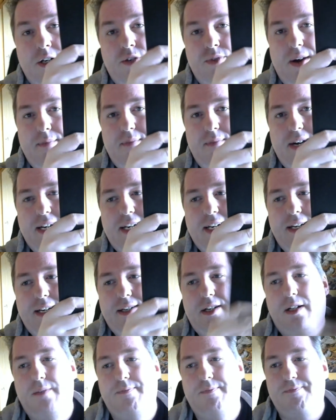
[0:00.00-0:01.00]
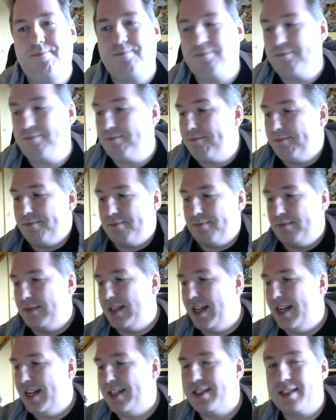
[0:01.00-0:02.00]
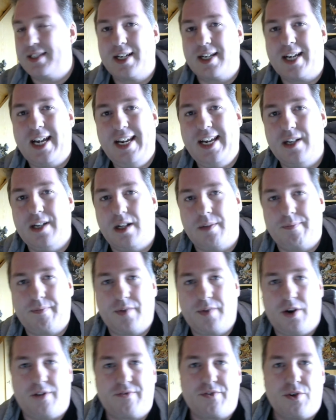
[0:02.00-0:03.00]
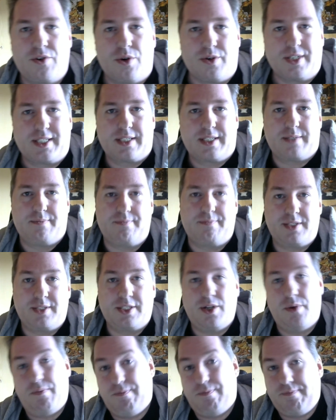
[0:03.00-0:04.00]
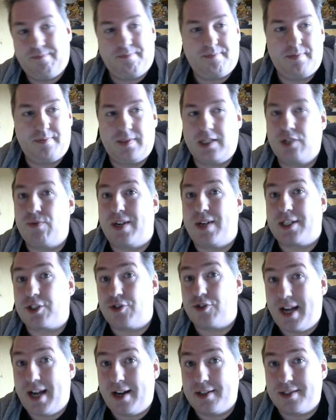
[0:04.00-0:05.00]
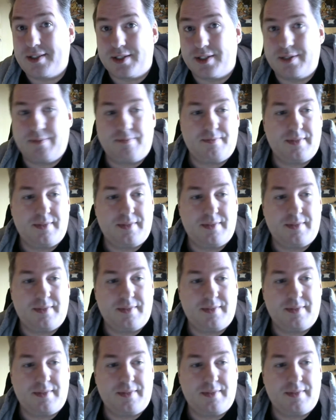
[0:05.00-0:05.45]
Grab my Kindle. It's the Kindle, of course. So, question answered.